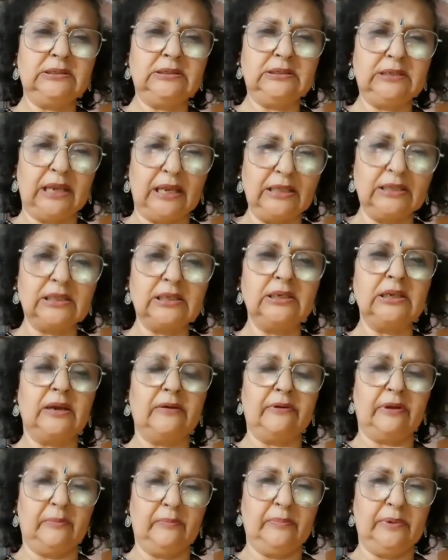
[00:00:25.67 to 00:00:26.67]
10th
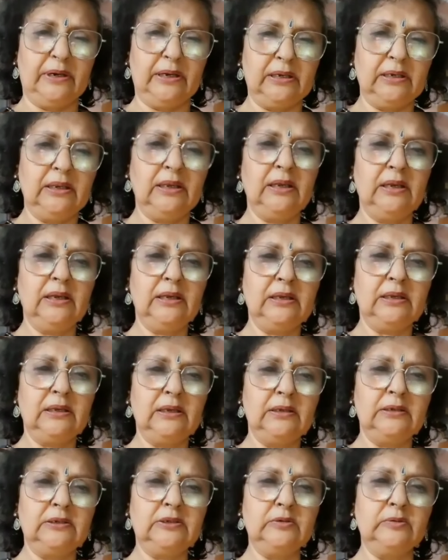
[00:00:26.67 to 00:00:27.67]
November
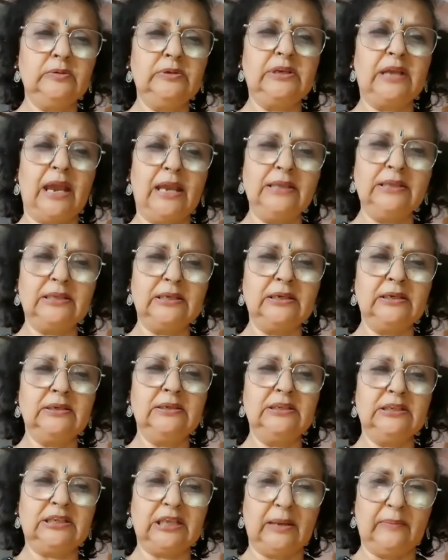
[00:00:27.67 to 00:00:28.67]
to 9th
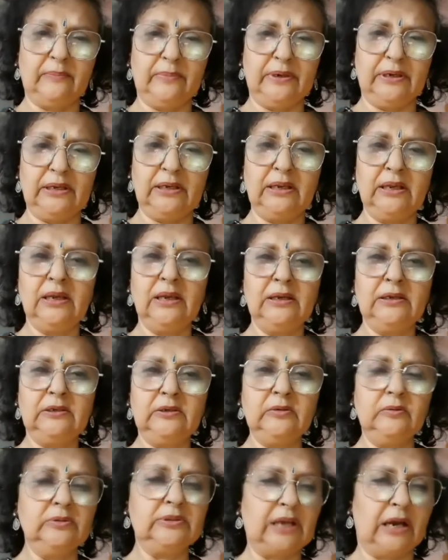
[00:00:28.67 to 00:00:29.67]
December
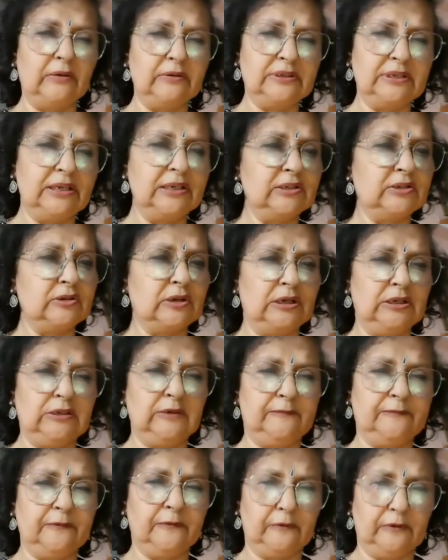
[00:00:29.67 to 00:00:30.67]

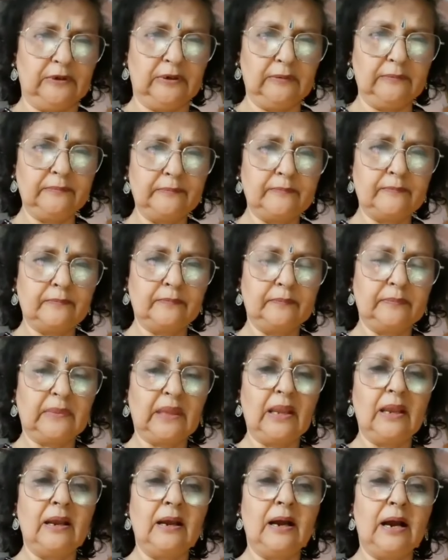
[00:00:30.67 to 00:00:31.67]
2024.
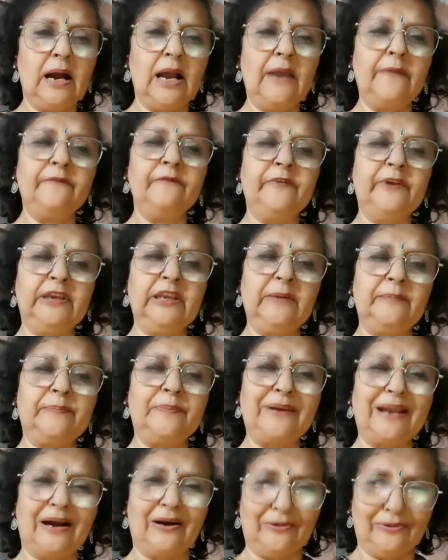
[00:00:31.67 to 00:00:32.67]
I am very
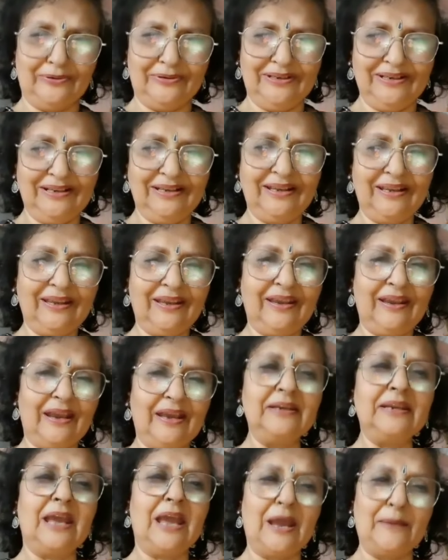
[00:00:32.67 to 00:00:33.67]
proud
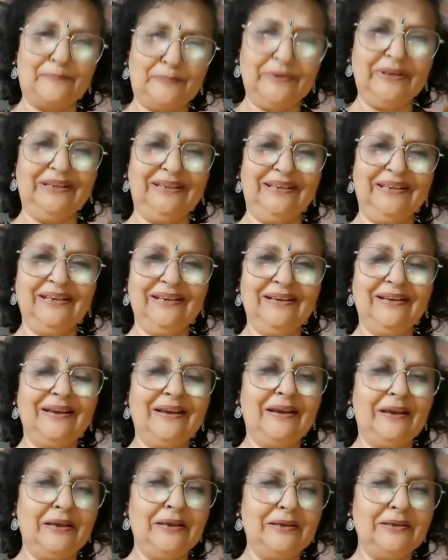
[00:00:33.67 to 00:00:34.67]
and happy
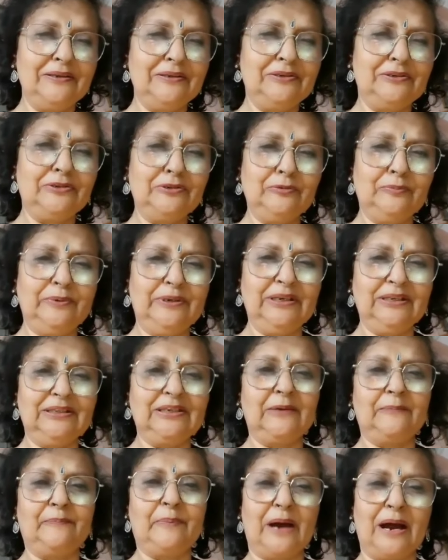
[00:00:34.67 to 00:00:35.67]
to be
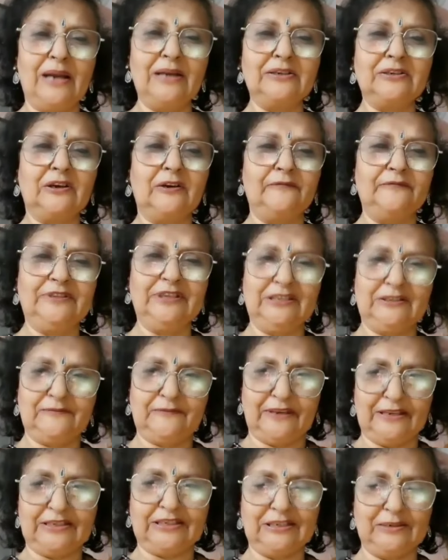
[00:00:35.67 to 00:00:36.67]
the part of this
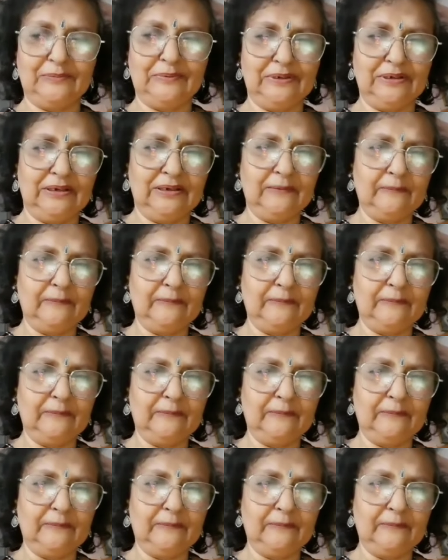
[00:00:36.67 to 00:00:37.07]
festival.